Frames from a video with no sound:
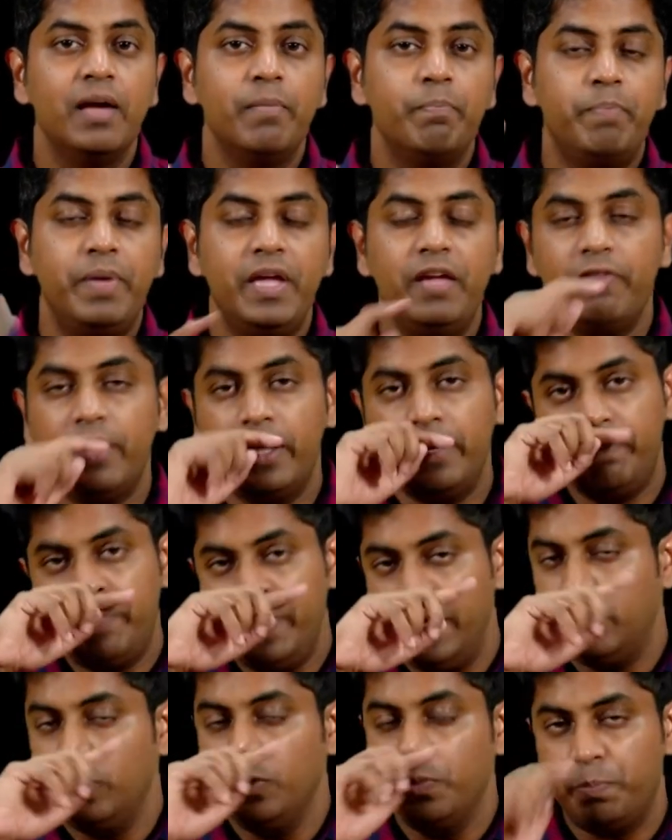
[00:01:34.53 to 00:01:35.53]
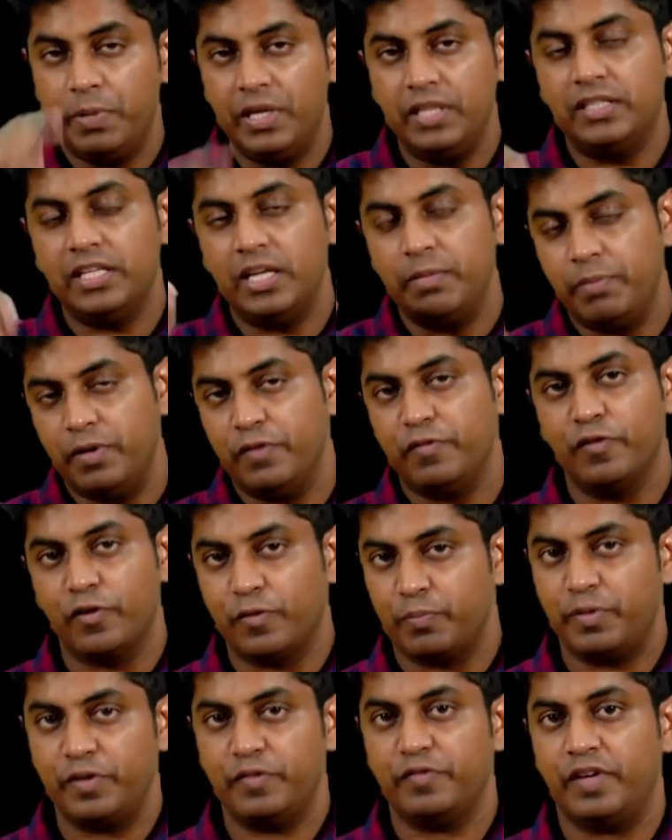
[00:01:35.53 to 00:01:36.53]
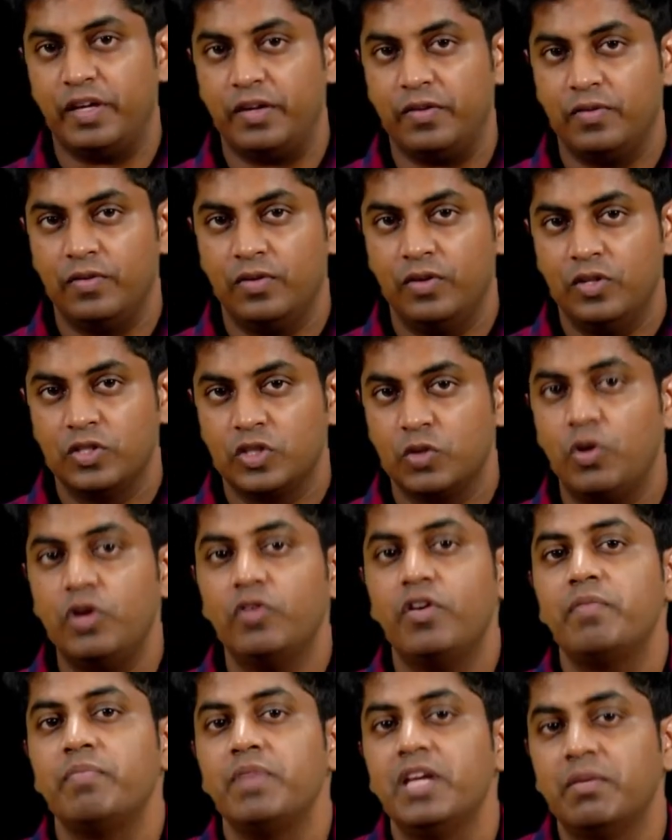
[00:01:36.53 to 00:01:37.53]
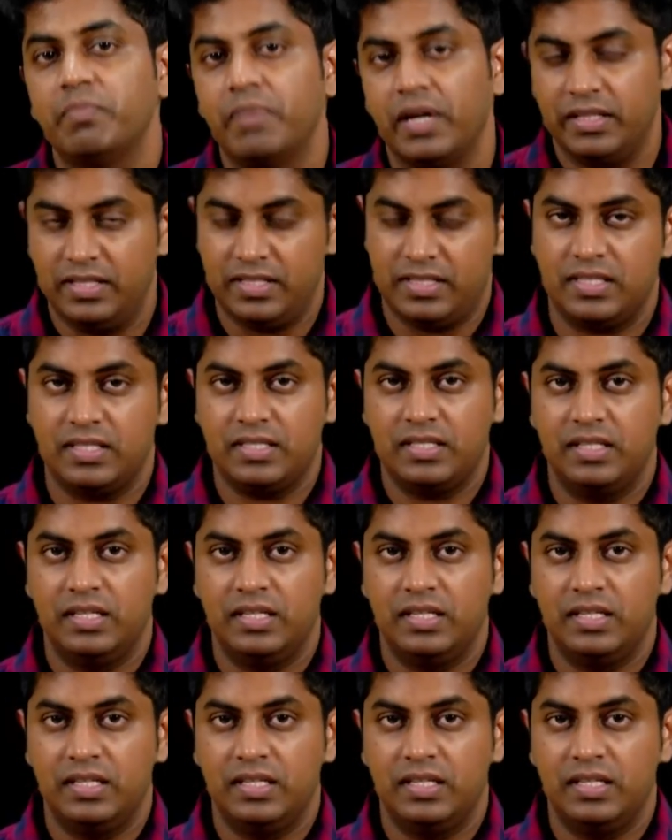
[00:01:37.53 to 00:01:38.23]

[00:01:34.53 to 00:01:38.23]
P1, P2, P3, P4, P5. So, what do I mean by this?